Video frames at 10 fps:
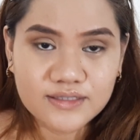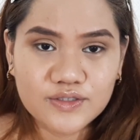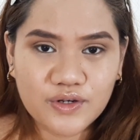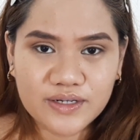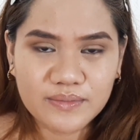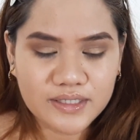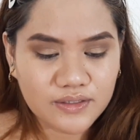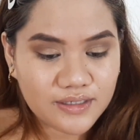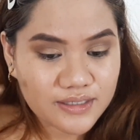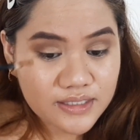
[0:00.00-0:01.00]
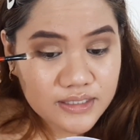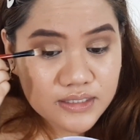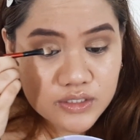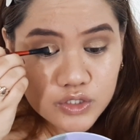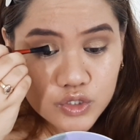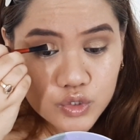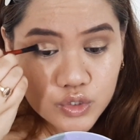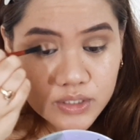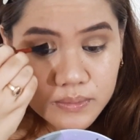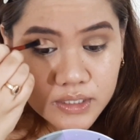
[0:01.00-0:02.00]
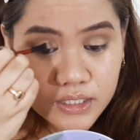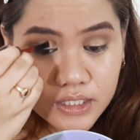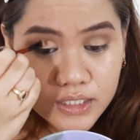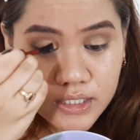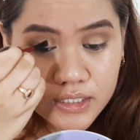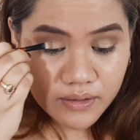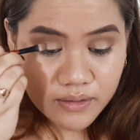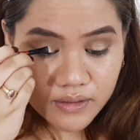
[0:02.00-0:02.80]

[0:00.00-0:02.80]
Sorry, my dog is screaming again.